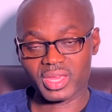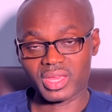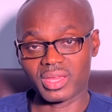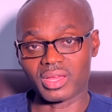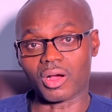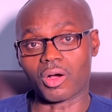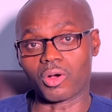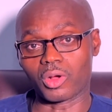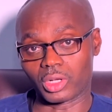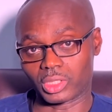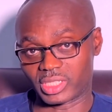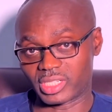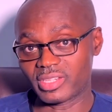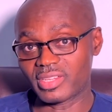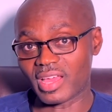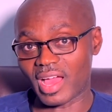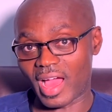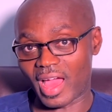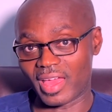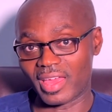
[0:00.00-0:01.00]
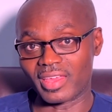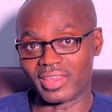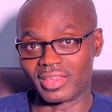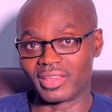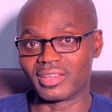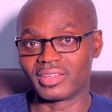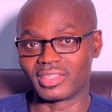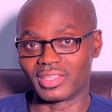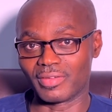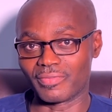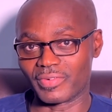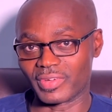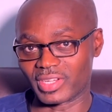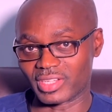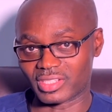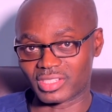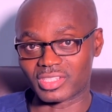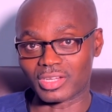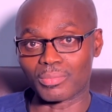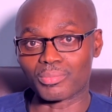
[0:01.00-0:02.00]
or a TIA, if it
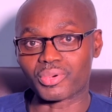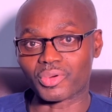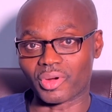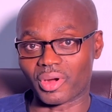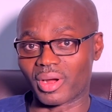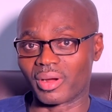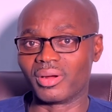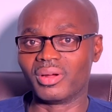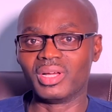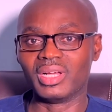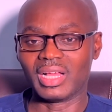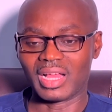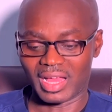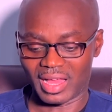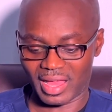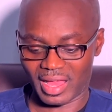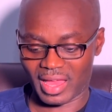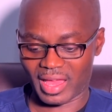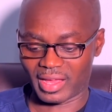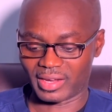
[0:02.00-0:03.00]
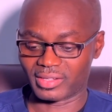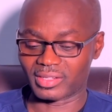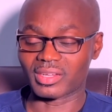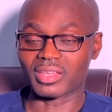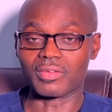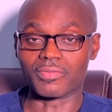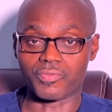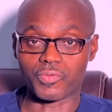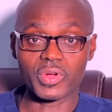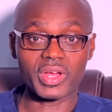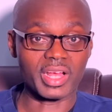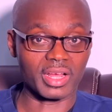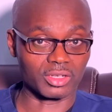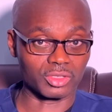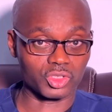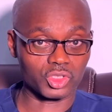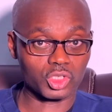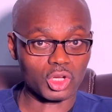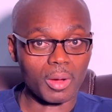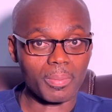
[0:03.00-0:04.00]
is temporal, and if we can
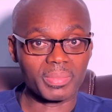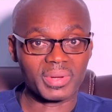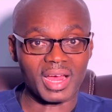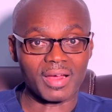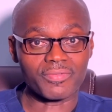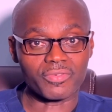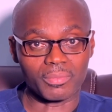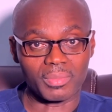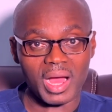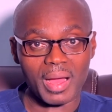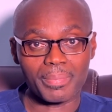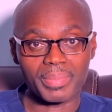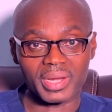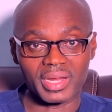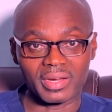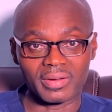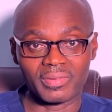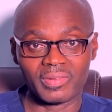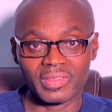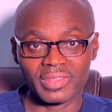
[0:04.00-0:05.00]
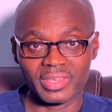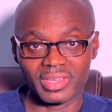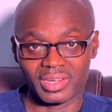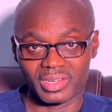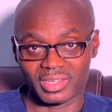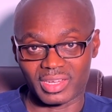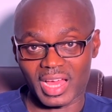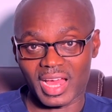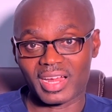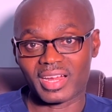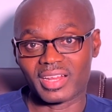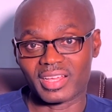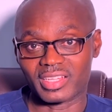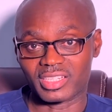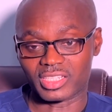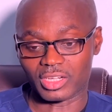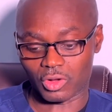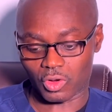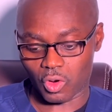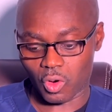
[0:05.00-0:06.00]
stop that from happening, that
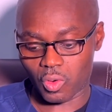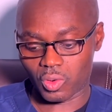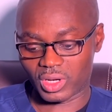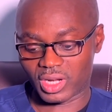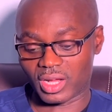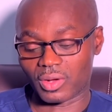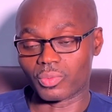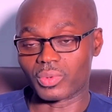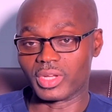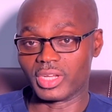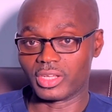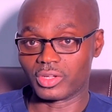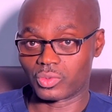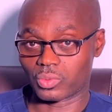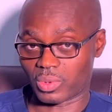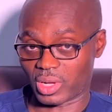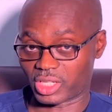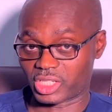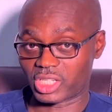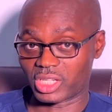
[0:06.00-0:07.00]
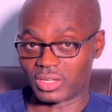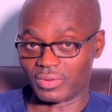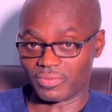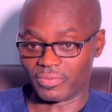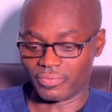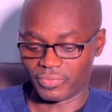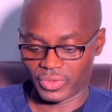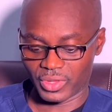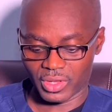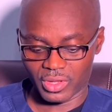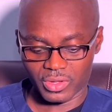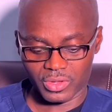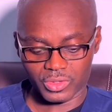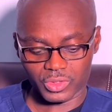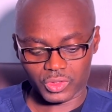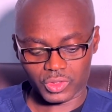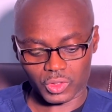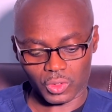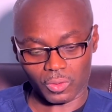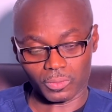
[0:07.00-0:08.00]
is a goal that we need to achieve.
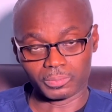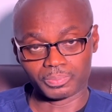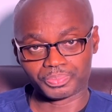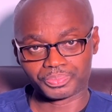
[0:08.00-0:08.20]
So